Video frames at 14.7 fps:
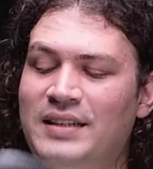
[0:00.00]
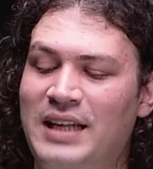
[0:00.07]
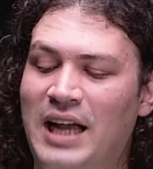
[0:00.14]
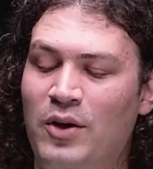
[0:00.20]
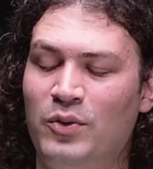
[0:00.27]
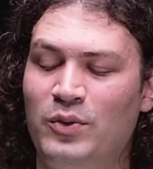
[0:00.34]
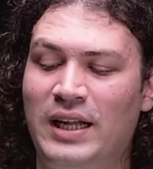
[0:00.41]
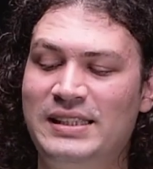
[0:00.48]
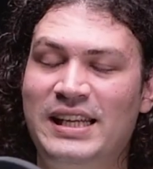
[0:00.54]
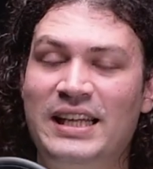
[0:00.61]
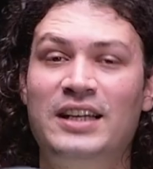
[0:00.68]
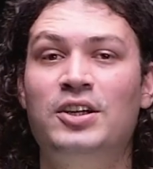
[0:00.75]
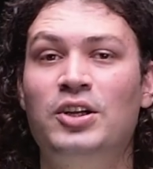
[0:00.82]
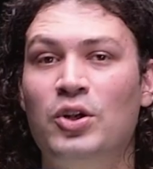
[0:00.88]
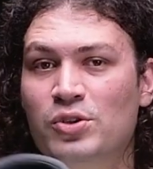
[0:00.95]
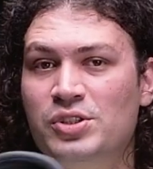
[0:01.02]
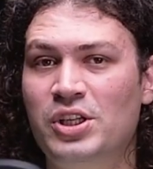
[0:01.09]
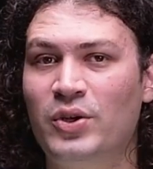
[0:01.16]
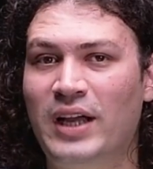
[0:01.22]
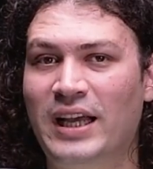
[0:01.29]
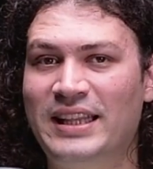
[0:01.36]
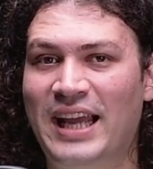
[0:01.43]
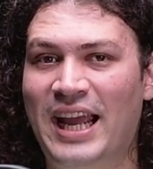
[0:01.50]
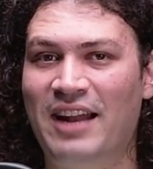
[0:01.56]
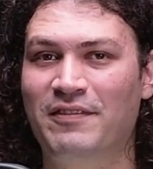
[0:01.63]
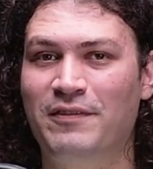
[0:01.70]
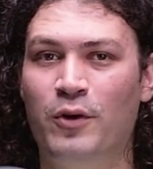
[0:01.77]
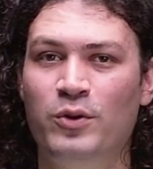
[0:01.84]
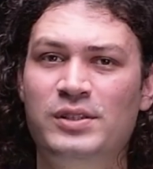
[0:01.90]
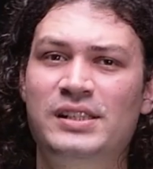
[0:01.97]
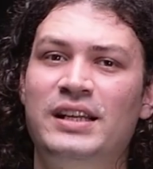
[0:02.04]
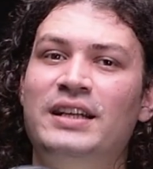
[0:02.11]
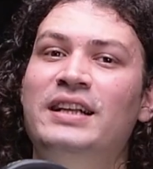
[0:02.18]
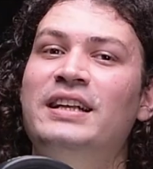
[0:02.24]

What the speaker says: Now, let's take a closer look at the headphones.